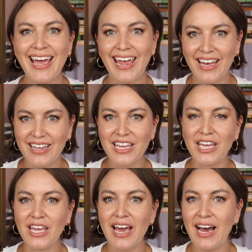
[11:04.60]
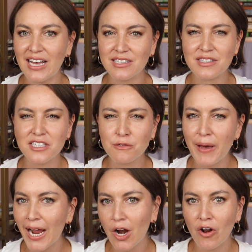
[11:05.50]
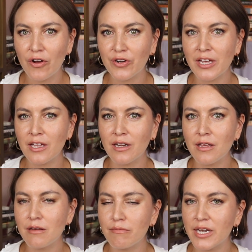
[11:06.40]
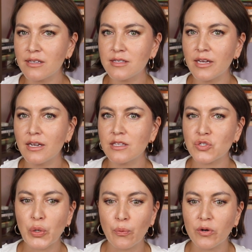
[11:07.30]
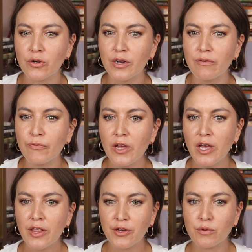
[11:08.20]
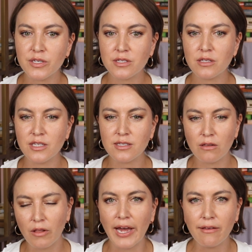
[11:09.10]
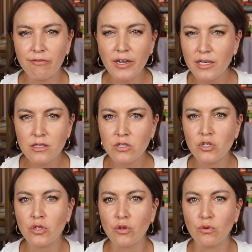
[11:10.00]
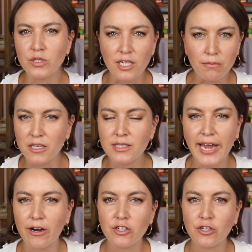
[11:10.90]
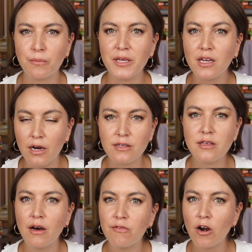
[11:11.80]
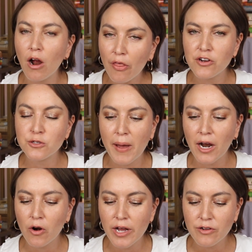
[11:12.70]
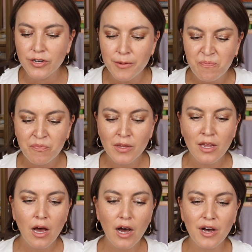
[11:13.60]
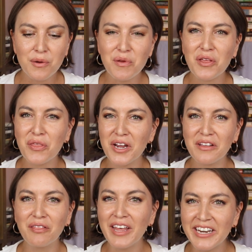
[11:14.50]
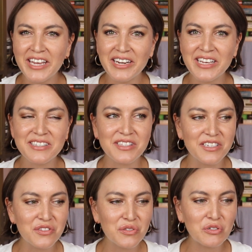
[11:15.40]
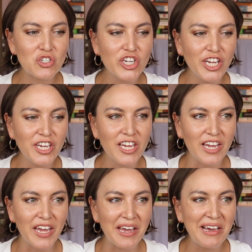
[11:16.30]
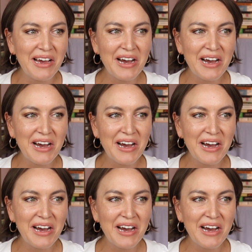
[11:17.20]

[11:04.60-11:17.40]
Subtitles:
and he has this background in medicine, and so I wondered if there was this aliveness to Digby's character because of our author's background. Lennon is this cheeky